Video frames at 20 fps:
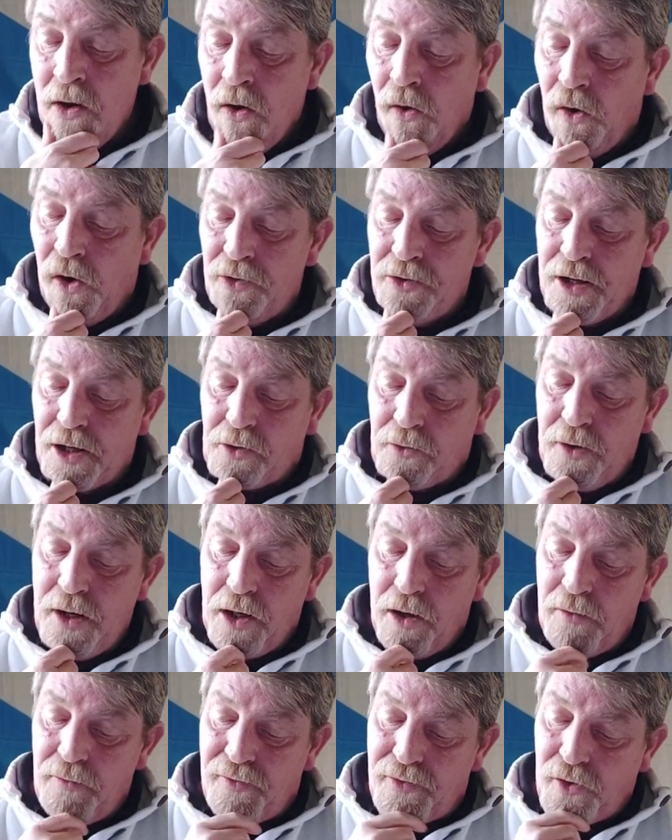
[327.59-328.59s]
On the Queen
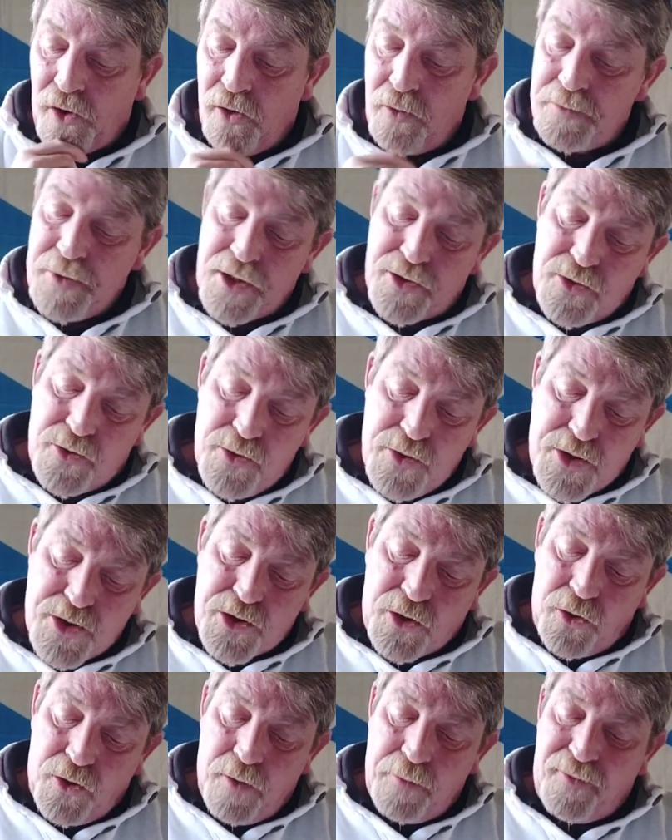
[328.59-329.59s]
up from the two
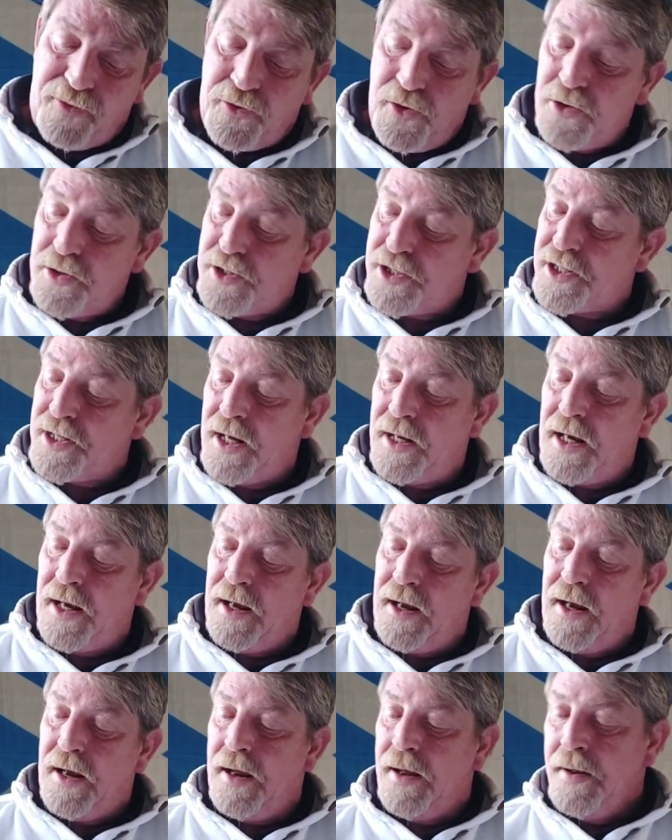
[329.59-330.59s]
storm fronts
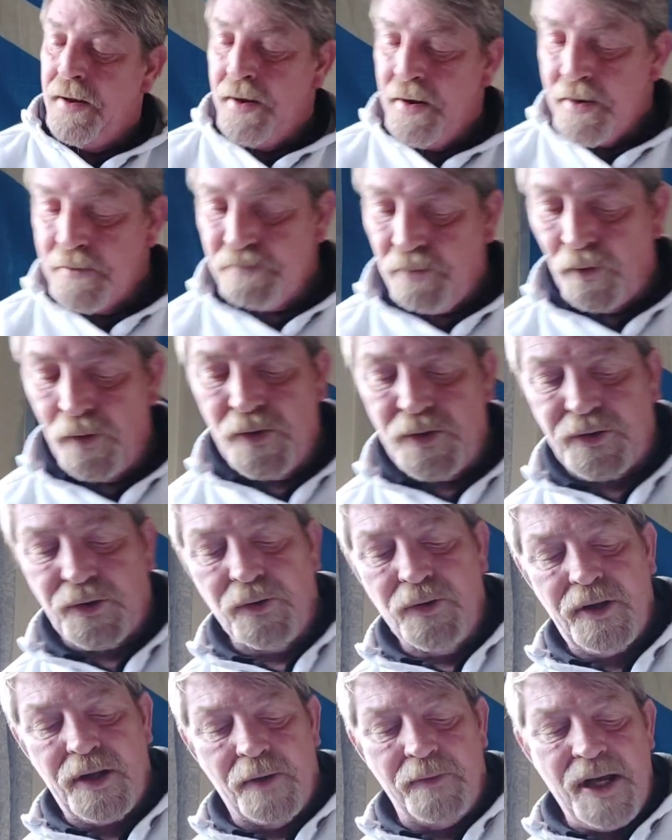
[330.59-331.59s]
that blew
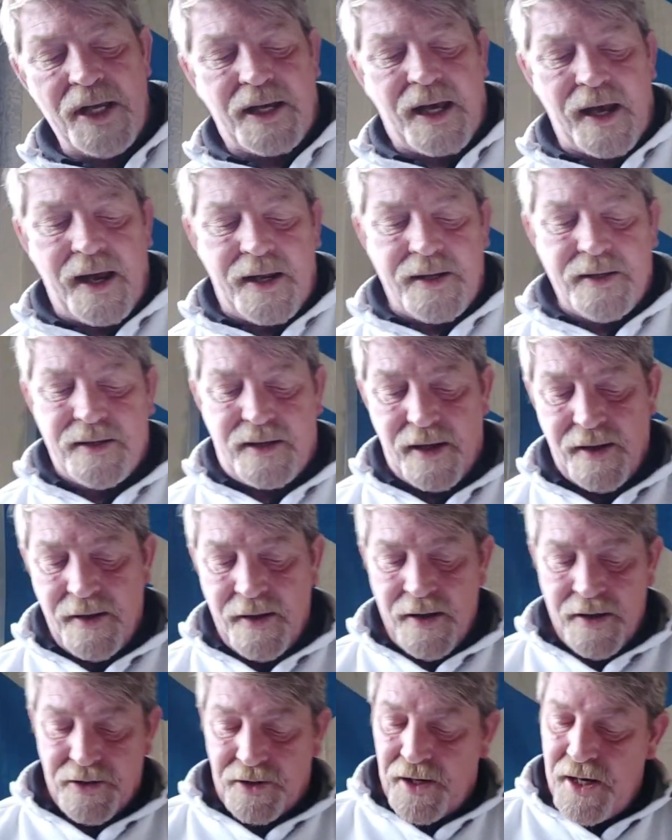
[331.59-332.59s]
through at the weekend.
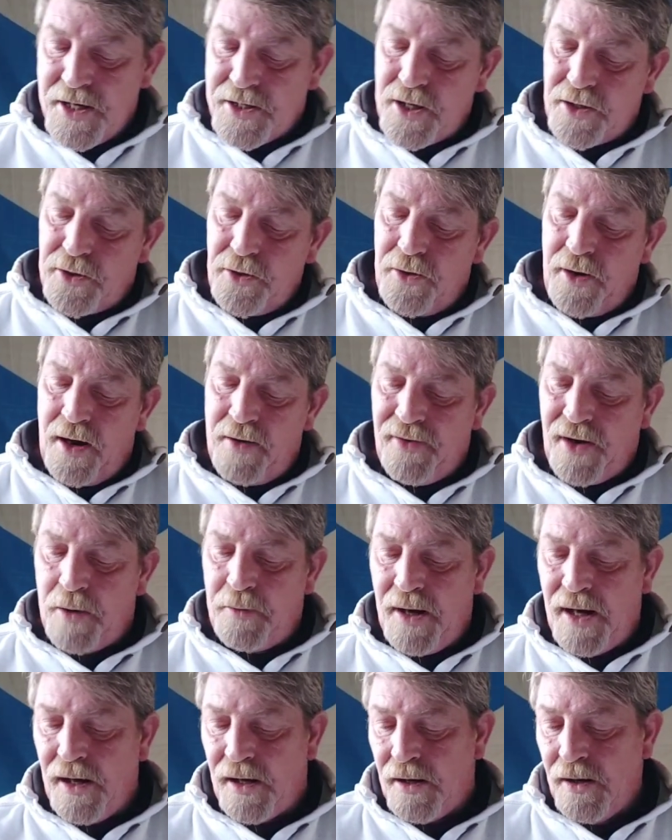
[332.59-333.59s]
Trees are doing
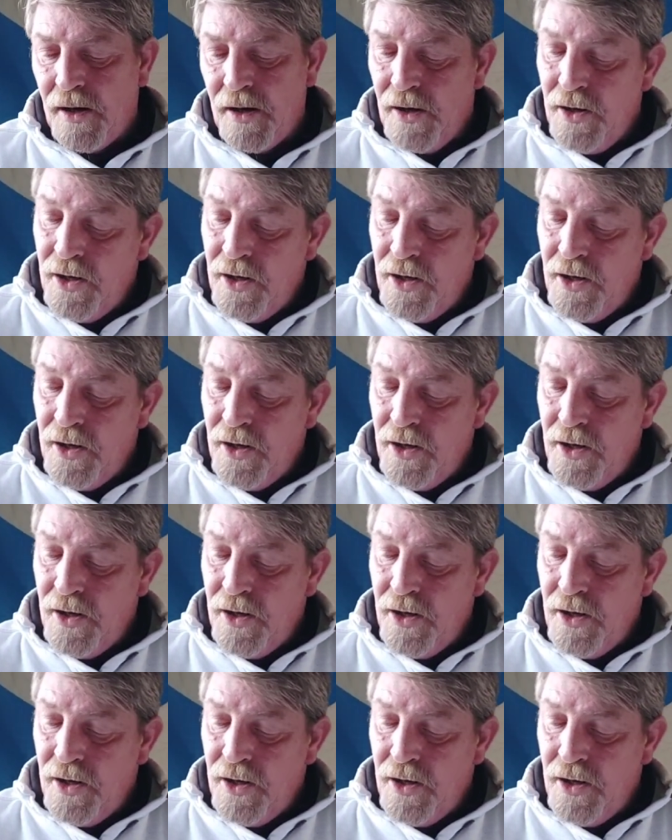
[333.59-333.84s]
everywhere.